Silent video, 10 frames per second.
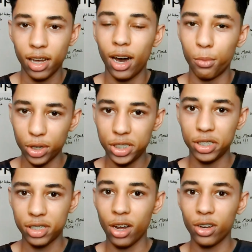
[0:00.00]
And once you
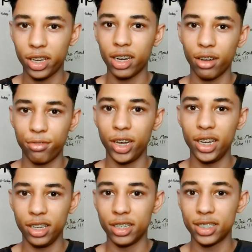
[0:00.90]
start looking at
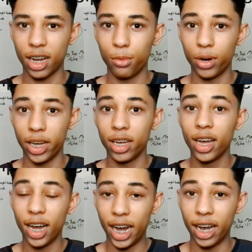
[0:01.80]
failures that way,
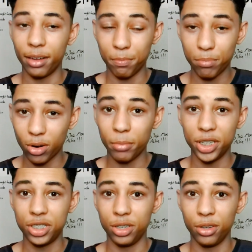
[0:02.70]
I
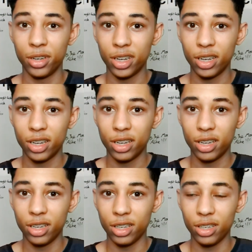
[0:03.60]
promise you,
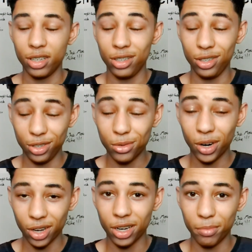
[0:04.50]
you
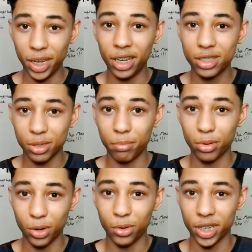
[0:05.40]
are going to make some
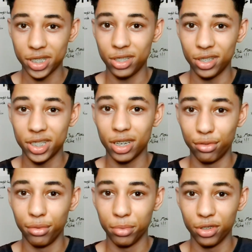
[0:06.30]
progress on your
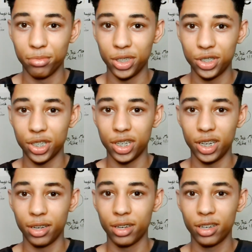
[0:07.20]
self-improvement journey.